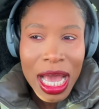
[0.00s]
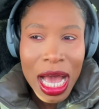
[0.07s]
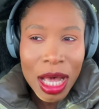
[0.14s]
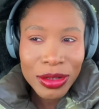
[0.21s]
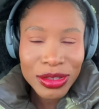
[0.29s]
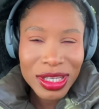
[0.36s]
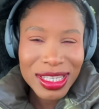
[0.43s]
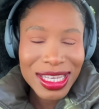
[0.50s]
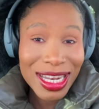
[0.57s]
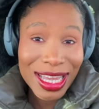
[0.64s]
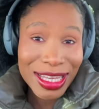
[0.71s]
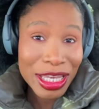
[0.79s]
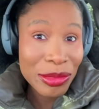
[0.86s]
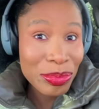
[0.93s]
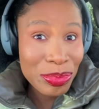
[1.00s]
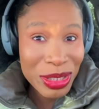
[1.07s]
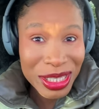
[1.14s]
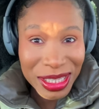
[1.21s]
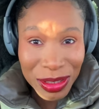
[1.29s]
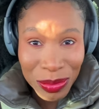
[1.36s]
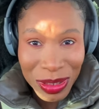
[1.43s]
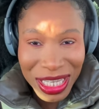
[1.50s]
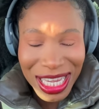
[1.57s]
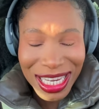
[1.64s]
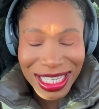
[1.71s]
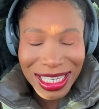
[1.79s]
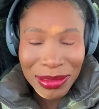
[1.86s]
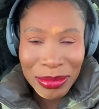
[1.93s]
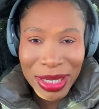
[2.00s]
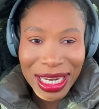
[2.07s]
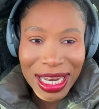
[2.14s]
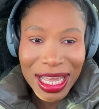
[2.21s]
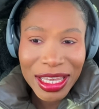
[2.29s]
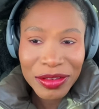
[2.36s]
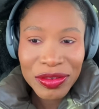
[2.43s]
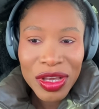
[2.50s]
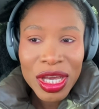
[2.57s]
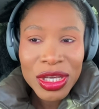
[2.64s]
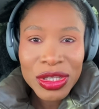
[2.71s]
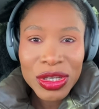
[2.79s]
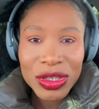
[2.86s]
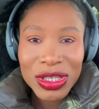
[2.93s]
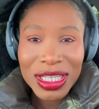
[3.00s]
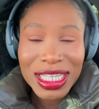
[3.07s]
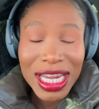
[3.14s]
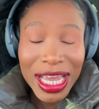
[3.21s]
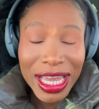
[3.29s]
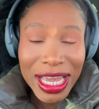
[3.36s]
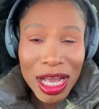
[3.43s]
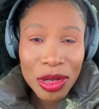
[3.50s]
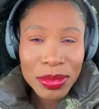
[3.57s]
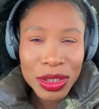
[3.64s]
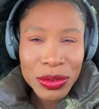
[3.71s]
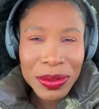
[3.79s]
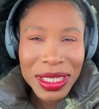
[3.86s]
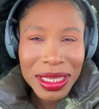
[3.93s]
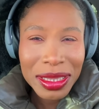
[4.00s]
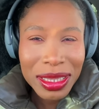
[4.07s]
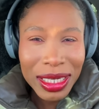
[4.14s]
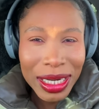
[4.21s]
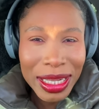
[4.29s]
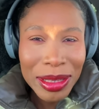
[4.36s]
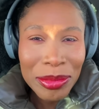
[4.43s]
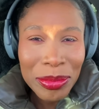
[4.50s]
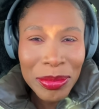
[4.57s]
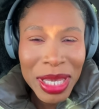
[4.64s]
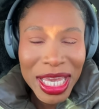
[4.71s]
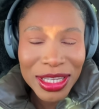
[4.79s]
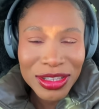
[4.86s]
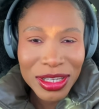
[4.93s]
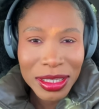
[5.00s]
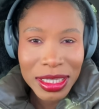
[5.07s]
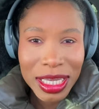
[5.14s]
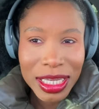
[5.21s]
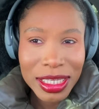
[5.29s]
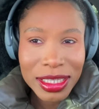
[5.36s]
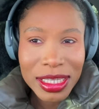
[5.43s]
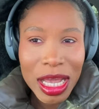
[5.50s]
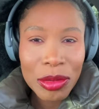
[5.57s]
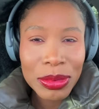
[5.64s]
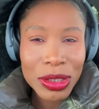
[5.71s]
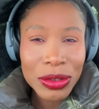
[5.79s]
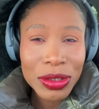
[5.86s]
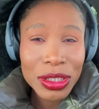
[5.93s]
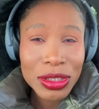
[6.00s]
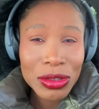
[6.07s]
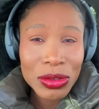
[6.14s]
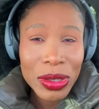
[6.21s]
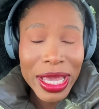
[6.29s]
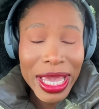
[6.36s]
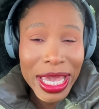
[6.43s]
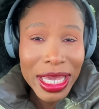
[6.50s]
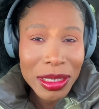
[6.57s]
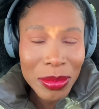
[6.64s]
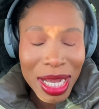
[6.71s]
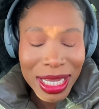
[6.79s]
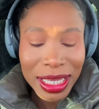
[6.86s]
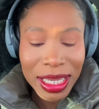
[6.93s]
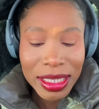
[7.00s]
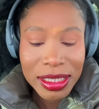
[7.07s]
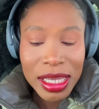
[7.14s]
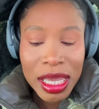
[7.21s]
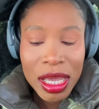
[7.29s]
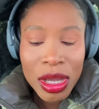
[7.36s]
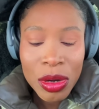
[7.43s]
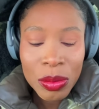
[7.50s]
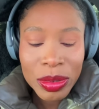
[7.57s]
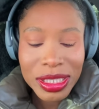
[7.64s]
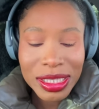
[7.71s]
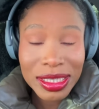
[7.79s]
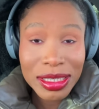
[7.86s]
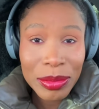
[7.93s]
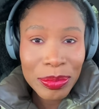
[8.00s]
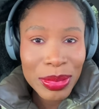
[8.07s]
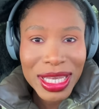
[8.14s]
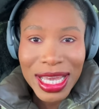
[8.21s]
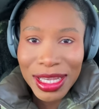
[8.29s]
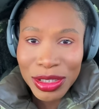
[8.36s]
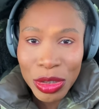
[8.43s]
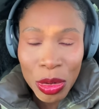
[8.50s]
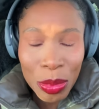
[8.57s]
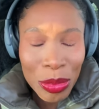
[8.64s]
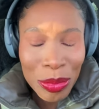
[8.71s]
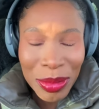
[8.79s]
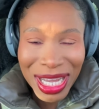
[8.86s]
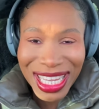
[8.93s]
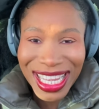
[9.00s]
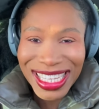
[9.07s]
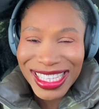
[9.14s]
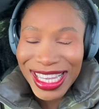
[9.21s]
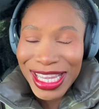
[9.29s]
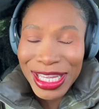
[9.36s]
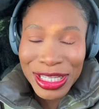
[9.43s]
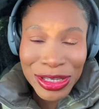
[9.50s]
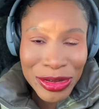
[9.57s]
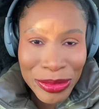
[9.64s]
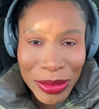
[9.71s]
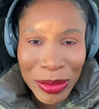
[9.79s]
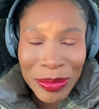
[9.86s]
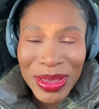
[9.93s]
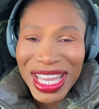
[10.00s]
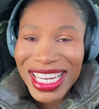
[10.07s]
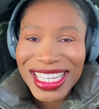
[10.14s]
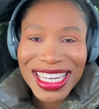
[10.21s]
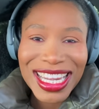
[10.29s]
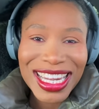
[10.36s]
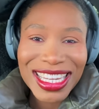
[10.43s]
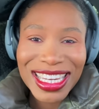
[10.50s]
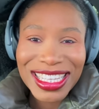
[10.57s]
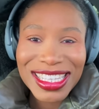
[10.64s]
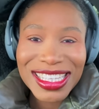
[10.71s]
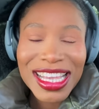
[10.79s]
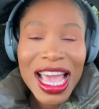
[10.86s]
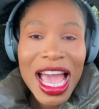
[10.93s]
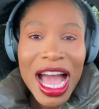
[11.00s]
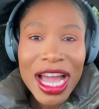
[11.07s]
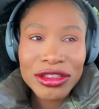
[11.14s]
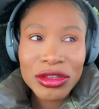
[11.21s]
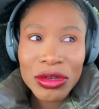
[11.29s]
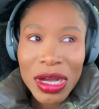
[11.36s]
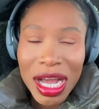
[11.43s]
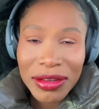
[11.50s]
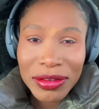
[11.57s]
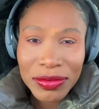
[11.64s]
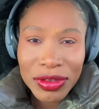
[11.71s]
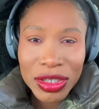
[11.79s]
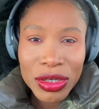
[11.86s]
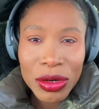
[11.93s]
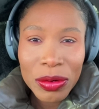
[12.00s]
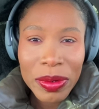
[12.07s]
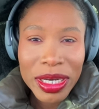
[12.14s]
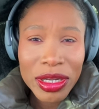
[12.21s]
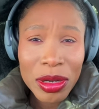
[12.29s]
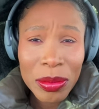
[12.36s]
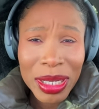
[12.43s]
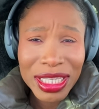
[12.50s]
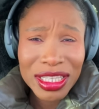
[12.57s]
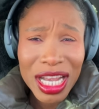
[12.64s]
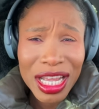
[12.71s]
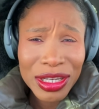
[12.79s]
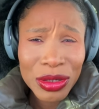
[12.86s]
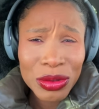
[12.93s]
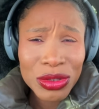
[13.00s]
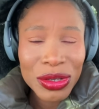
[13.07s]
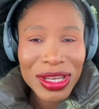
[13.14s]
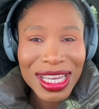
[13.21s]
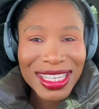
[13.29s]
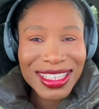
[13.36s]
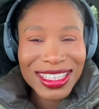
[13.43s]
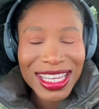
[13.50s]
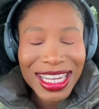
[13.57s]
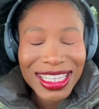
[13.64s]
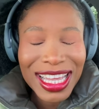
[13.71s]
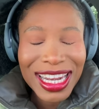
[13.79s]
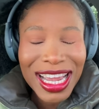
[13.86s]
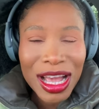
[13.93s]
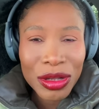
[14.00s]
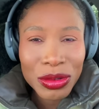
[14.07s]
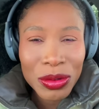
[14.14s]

I'll just say like a busy weekend in my life. So today, I'll be doing three major things. I'll be going to Hague Market, which is the biggest open market in Europe, in the Netherlands. I do have a video already on my channel, so you can check that out